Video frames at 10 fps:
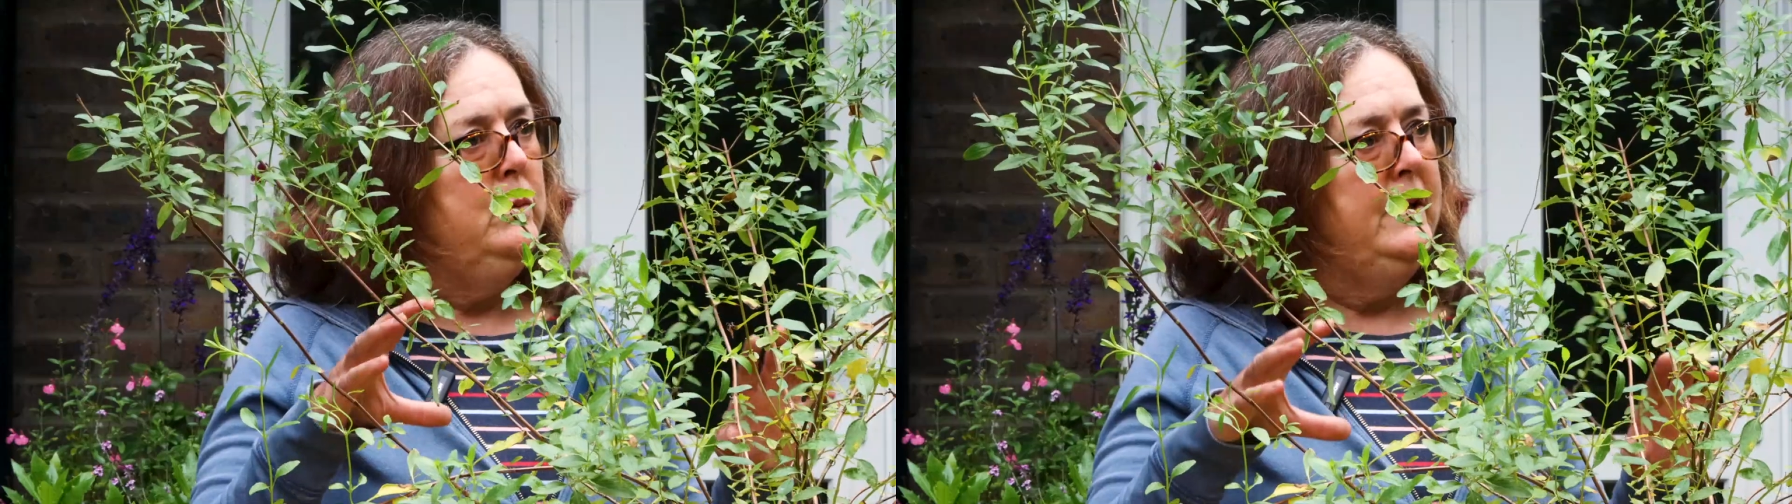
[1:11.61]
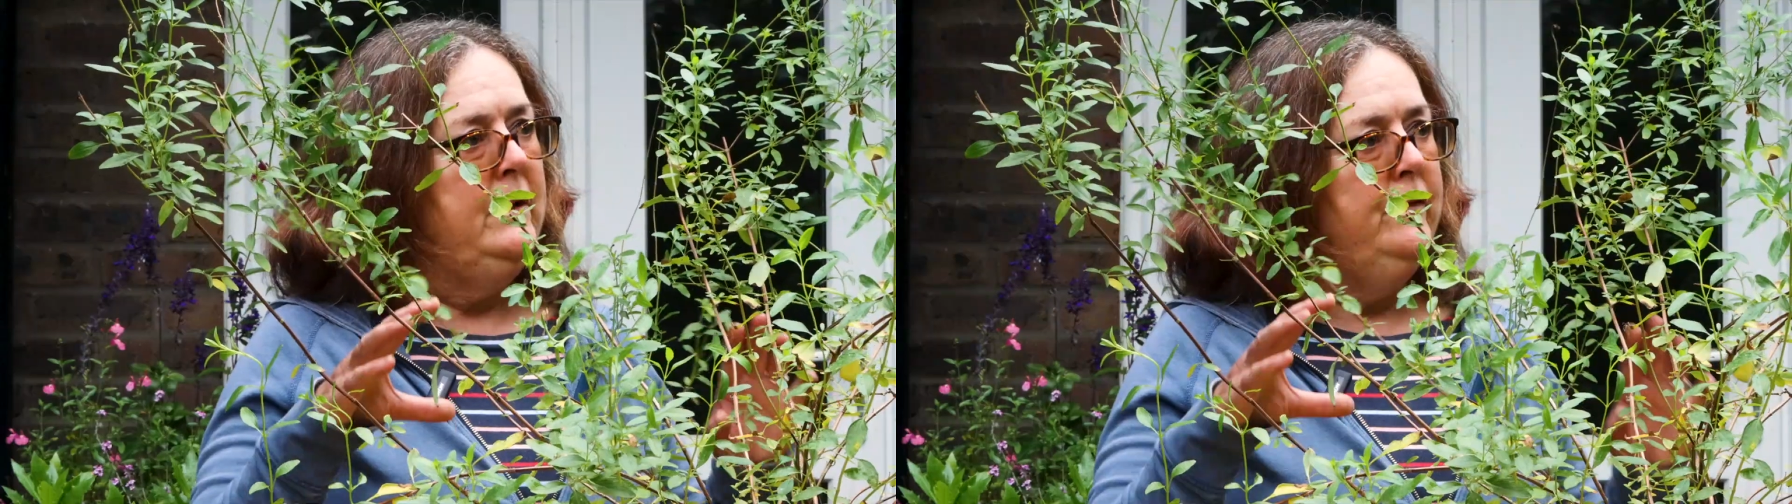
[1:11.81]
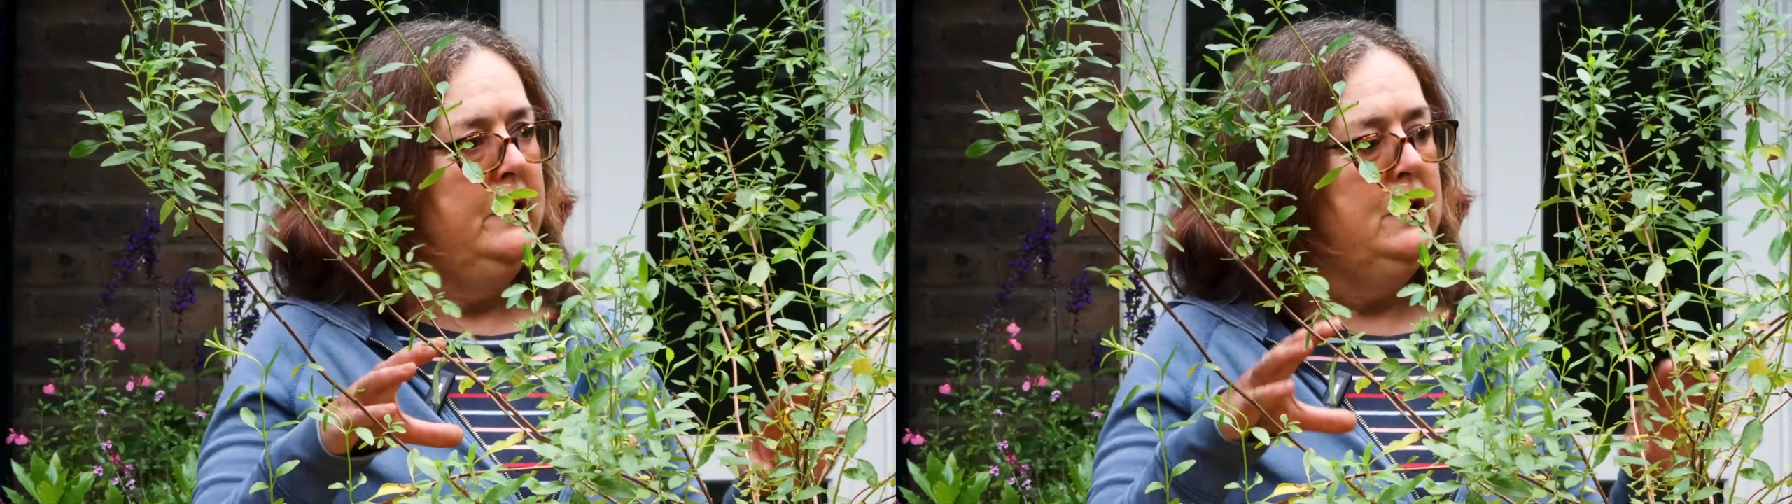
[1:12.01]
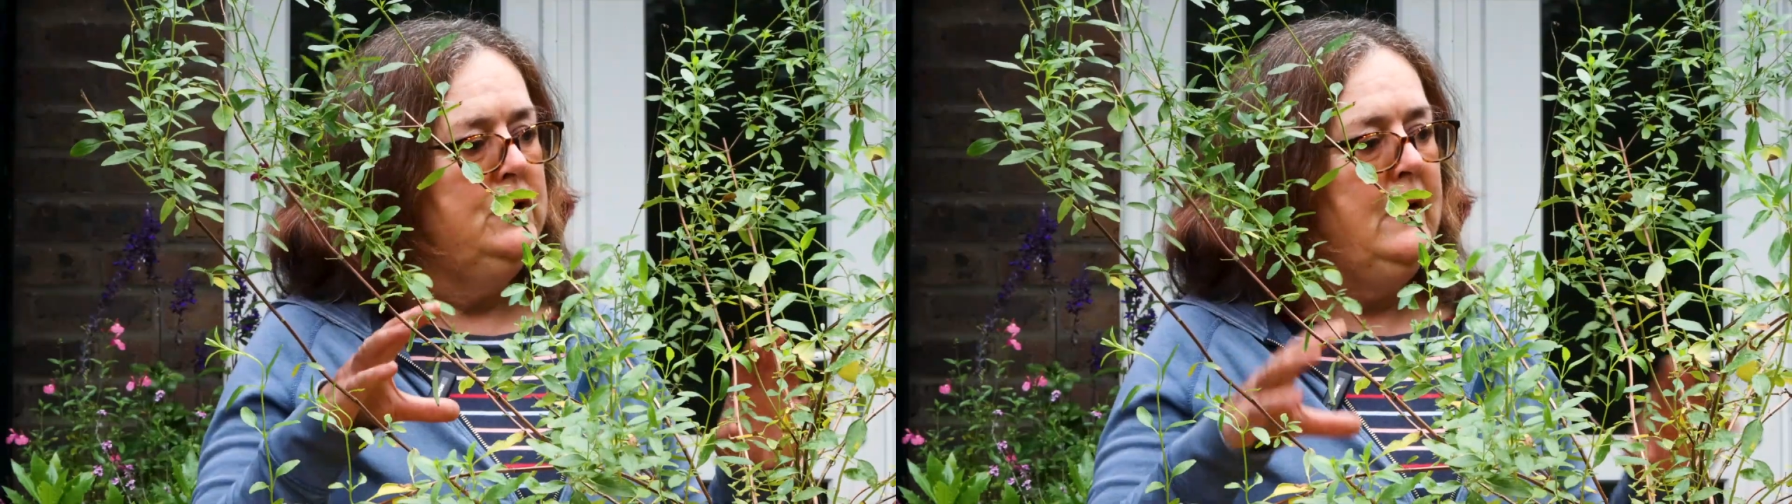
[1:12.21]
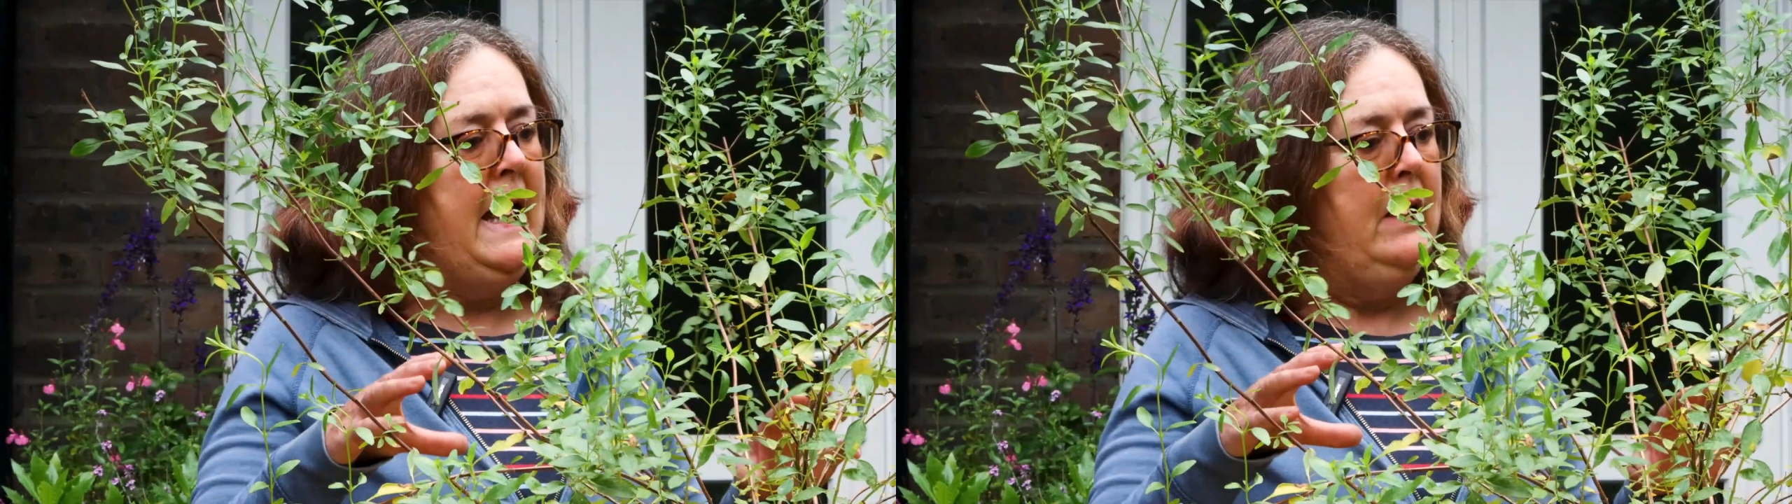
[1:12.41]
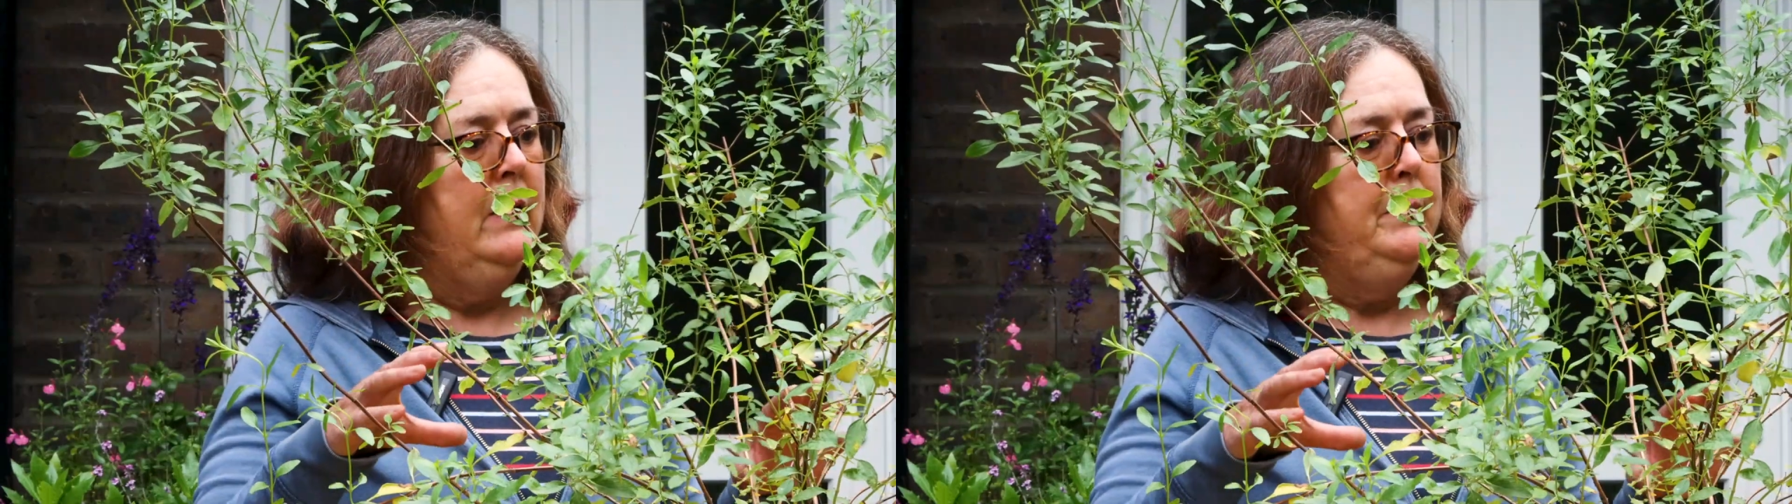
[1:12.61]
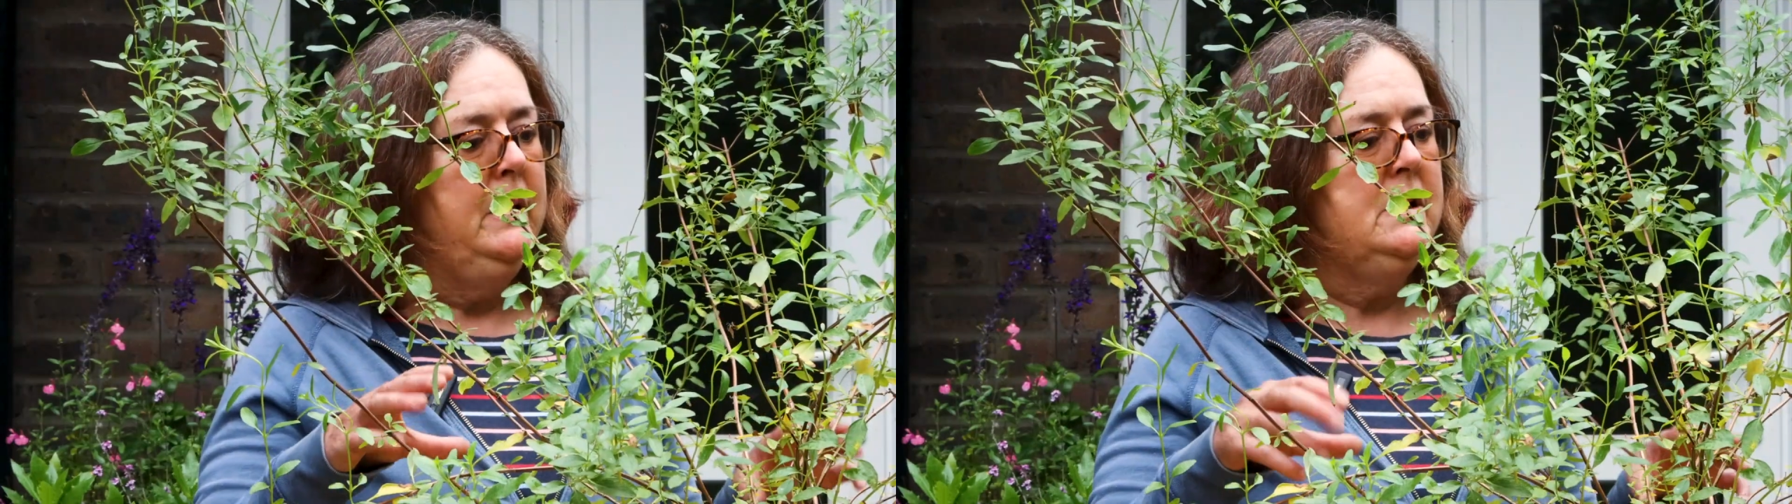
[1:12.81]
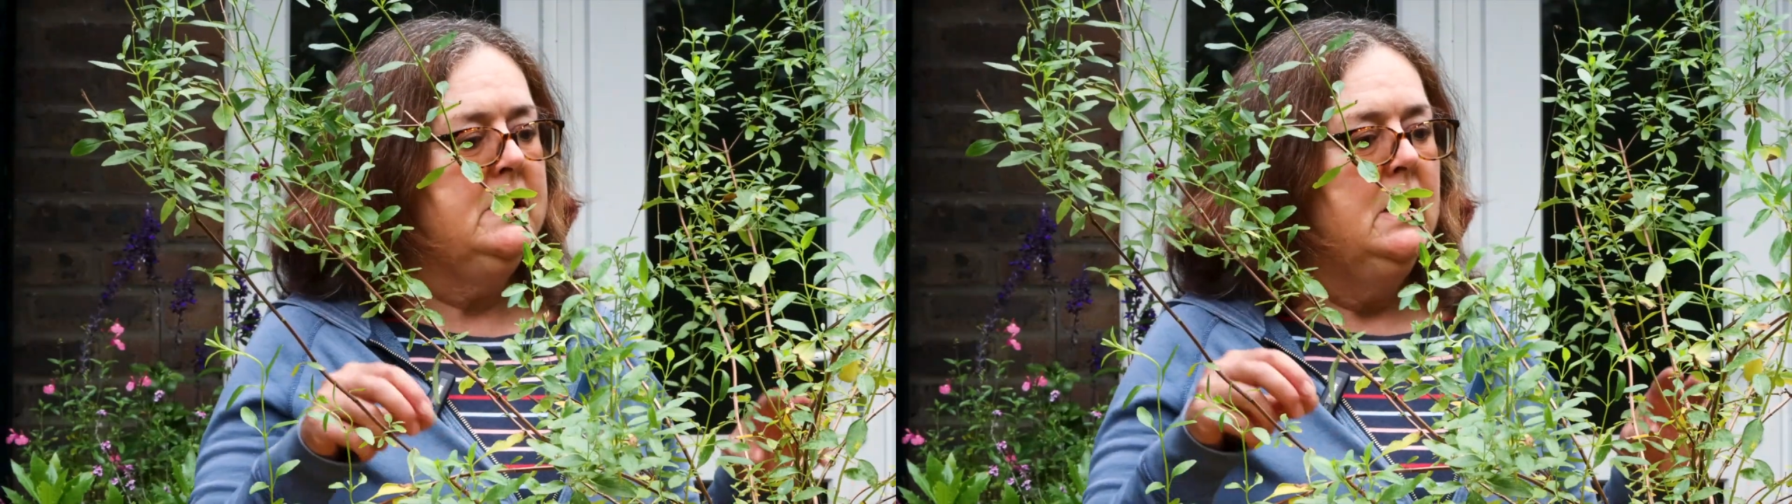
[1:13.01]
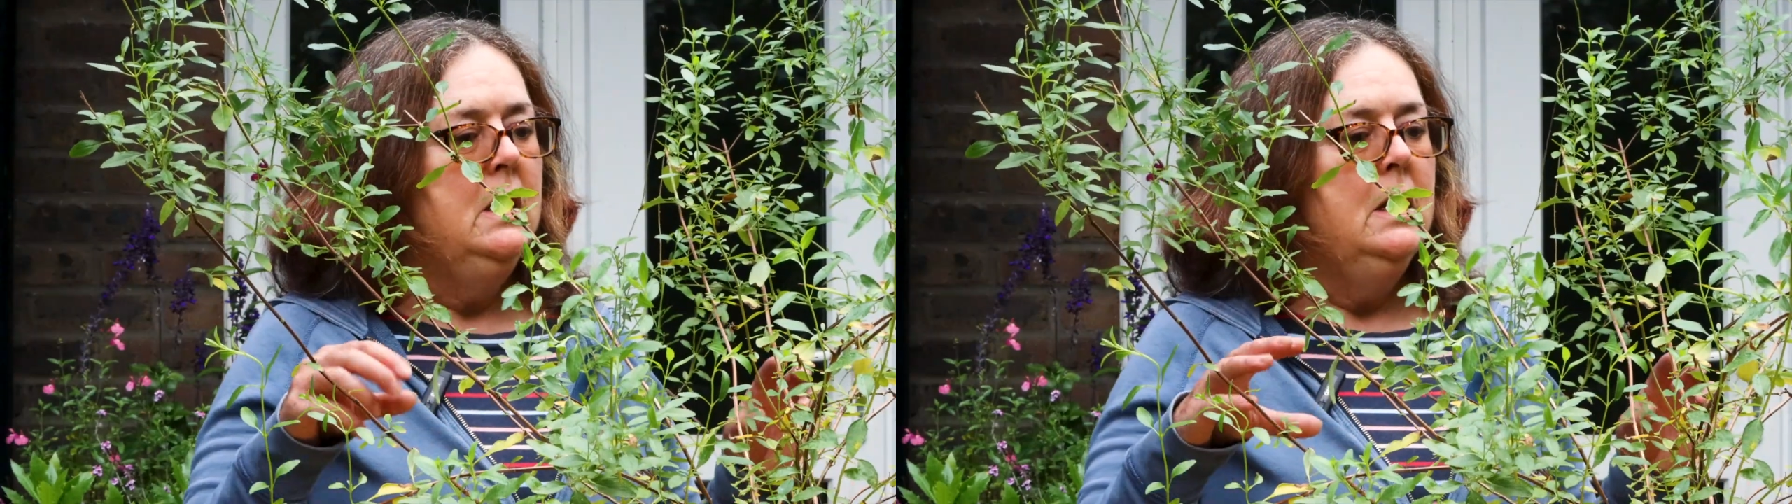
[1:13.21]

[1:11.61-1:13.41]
them when they finish flowering, because